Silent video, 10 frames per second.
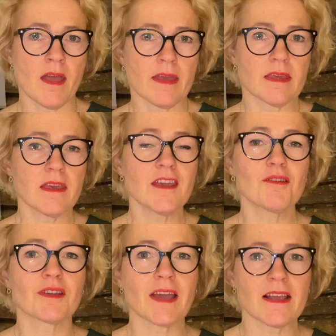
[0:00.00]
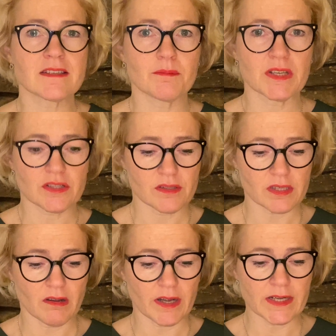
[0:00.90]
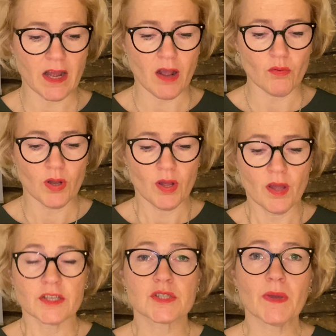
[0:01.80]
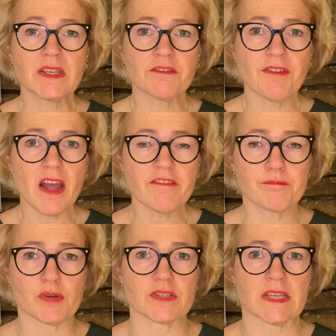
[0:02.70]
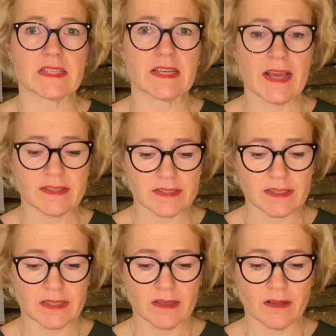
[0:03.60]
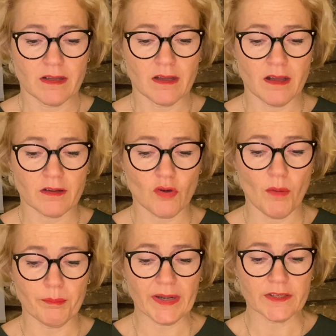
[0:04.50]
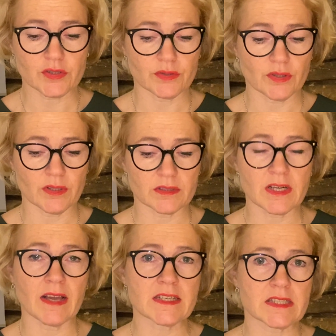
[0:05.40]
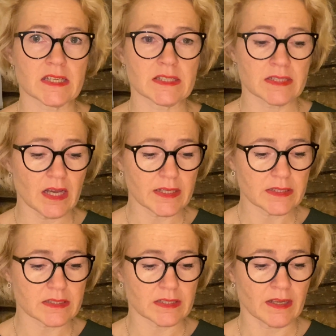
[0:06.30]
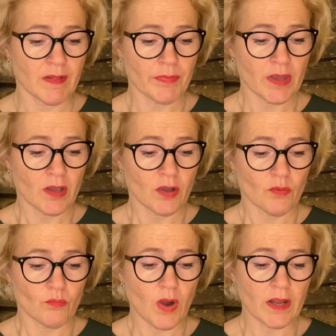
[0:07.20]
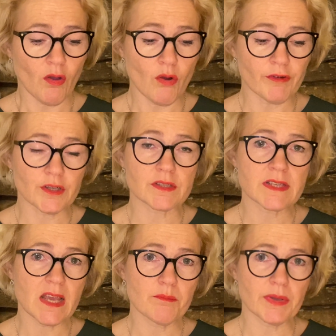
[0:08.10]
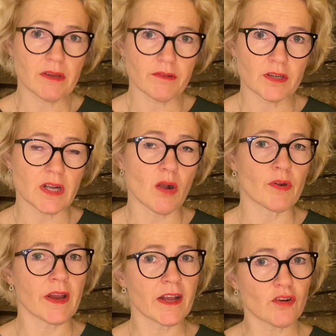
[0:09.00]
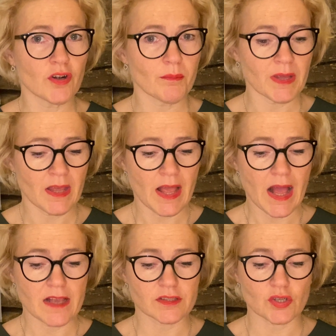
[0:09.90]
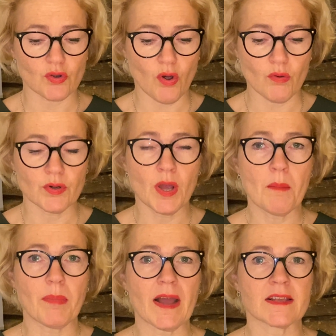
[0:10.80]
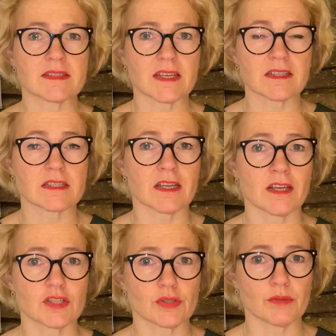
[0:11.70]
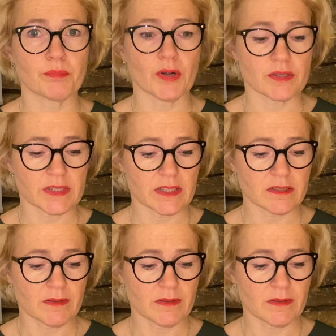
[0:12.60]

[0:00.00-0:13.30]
EU gas emissions are now 25% less uh, compared to the 1990, while over the same period our economy has grown by 62%.